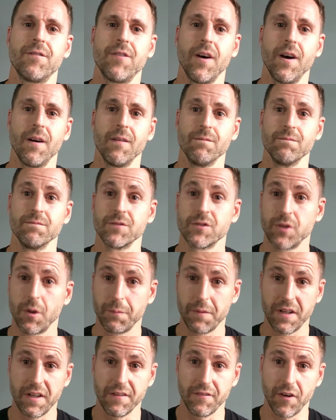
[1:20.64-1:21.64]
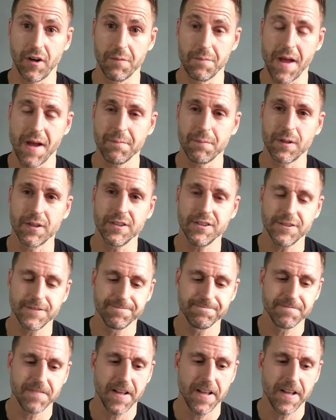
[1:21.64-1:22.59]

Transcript: from so many of our members,